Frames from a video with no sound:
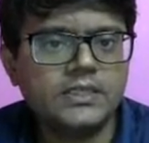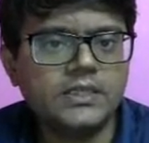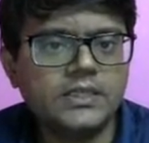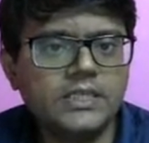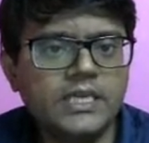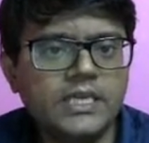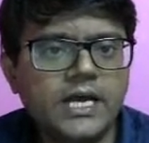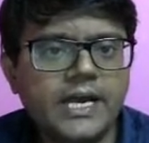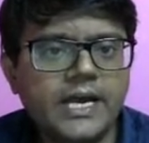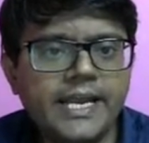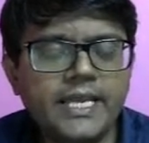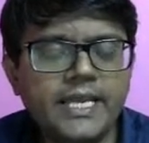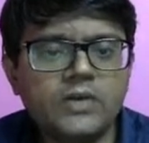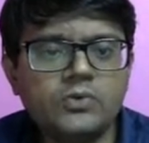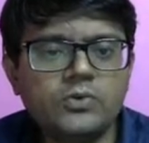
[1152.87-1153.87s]
the
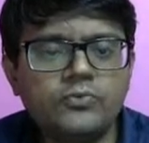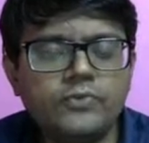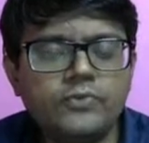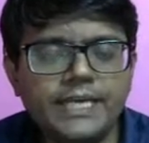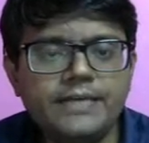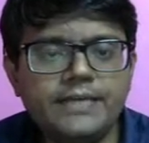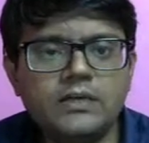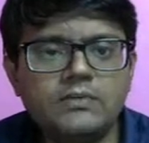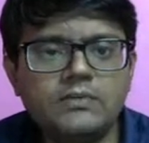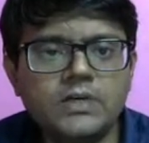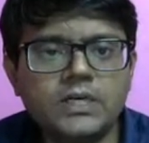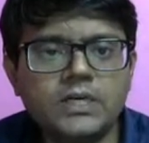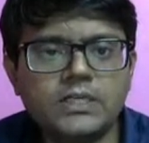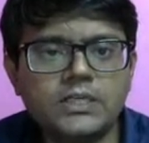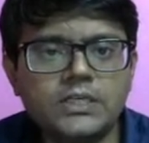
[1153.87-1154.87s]
idea to find the
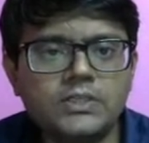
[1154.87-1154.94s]
work